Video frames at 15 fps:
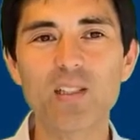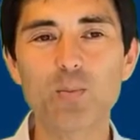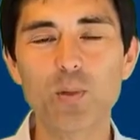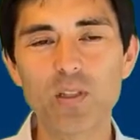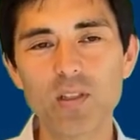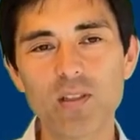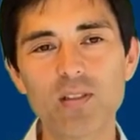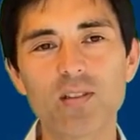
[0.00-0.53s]

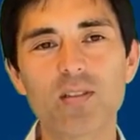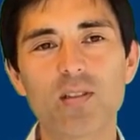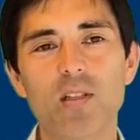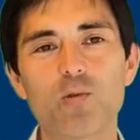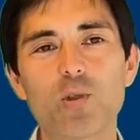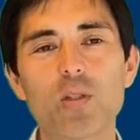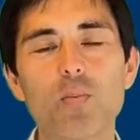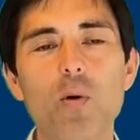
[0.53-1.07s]
because
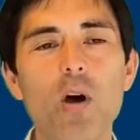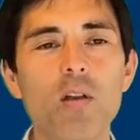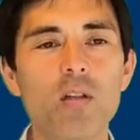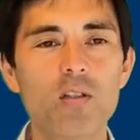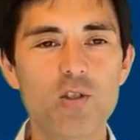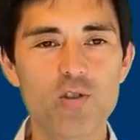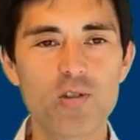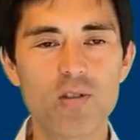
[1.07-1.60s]

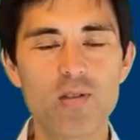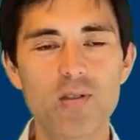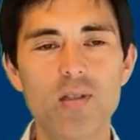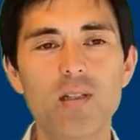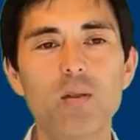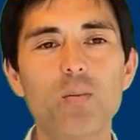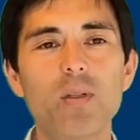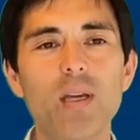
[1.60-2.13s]
respondents should
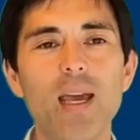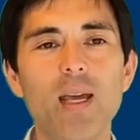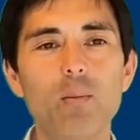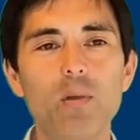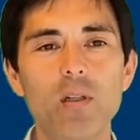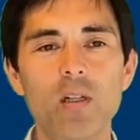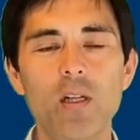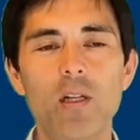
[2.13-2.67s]
still be
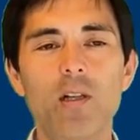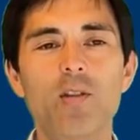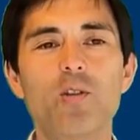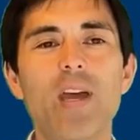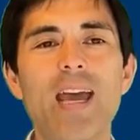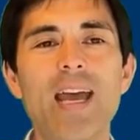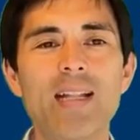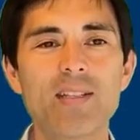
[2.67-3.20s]
able to
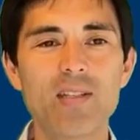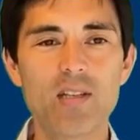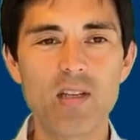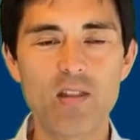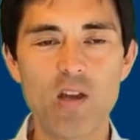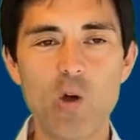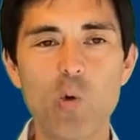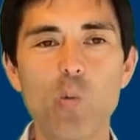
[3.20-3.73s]
answer
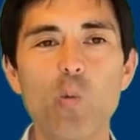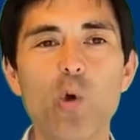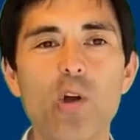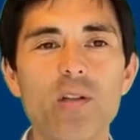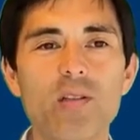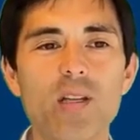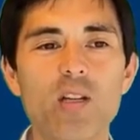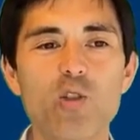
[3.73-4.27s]
in their own
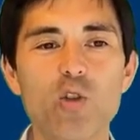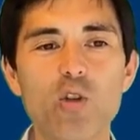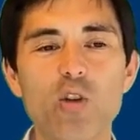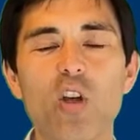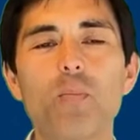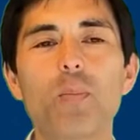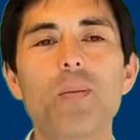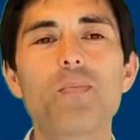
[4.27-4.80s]
words and should
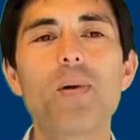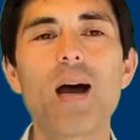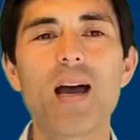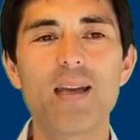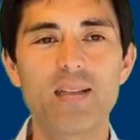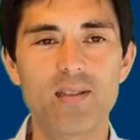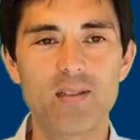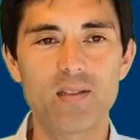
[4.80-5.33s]
not be
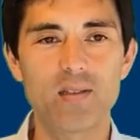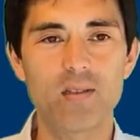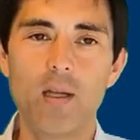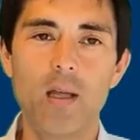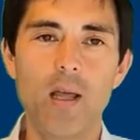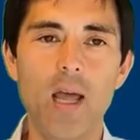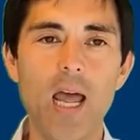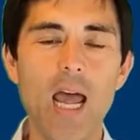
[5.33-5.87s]
biased.
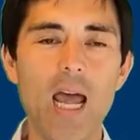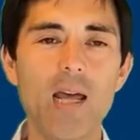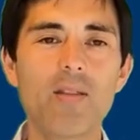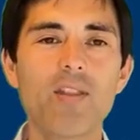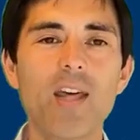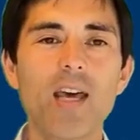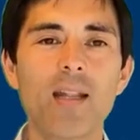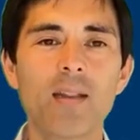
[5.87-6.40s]
And
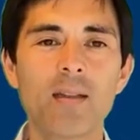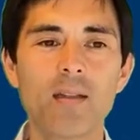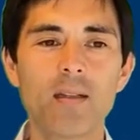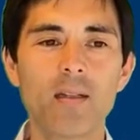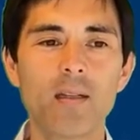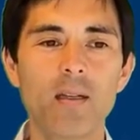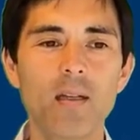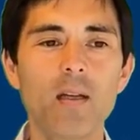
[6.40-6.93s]
then,
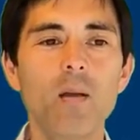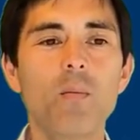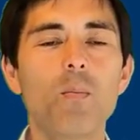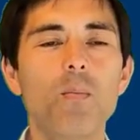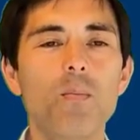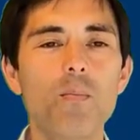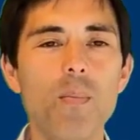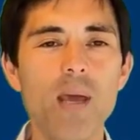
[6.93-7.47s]

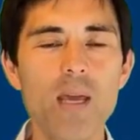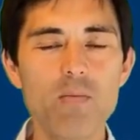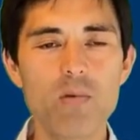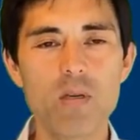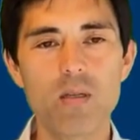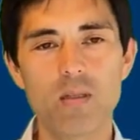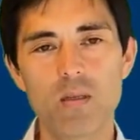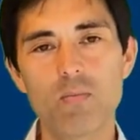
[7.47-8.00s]

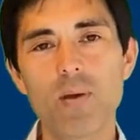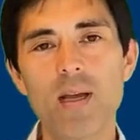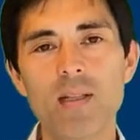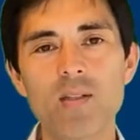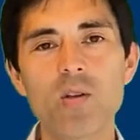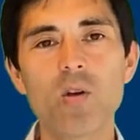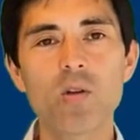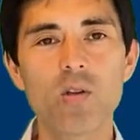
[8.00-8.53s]
maybe, it
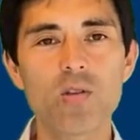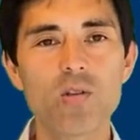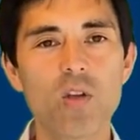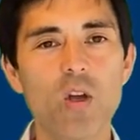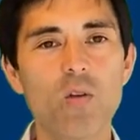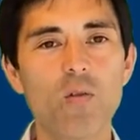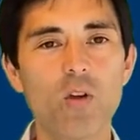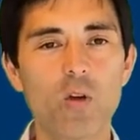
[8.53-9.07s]
depends on your
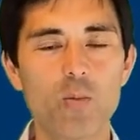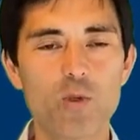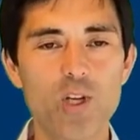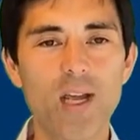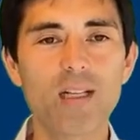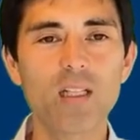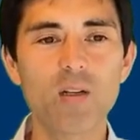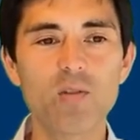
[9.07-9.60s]
survey
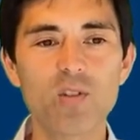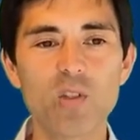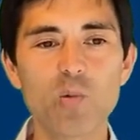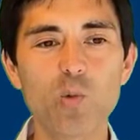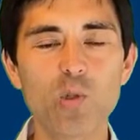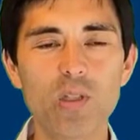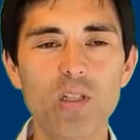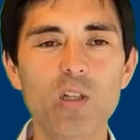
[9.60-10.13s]
objectives, you
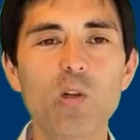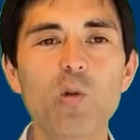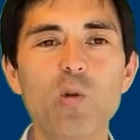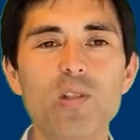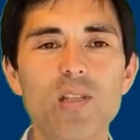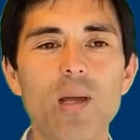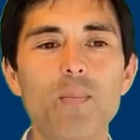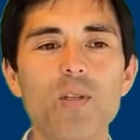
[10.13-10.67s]
would
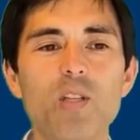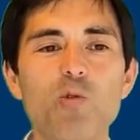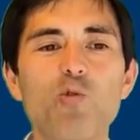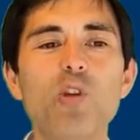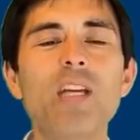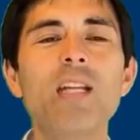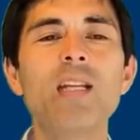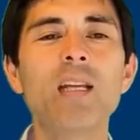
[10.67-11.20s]
include some
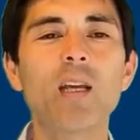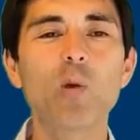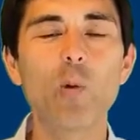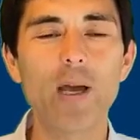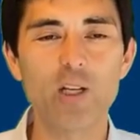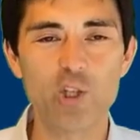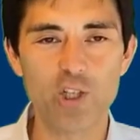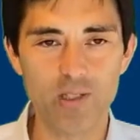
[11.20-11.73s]
screening
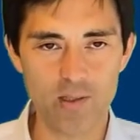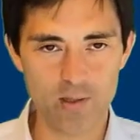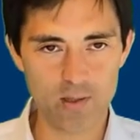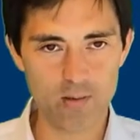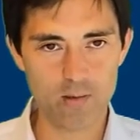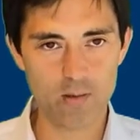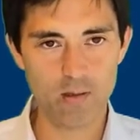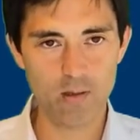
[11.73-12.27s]
questions.